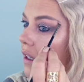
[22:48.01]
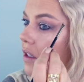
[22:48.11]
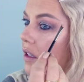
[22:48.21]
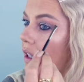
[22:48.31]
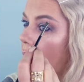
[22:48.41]

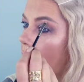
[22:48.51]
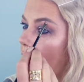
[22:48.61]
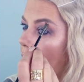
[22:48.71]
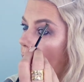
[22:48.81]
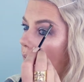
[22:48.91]
and
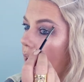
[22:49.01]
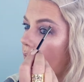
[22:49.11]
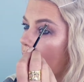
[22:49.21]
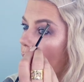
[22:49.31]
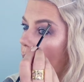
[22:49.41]
sharpening up the
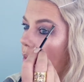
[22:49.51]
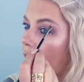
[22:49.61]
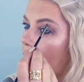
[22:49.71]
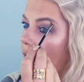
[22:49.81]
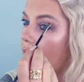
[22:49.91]
edge of my
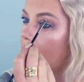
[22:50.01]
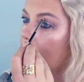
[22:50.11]
brow.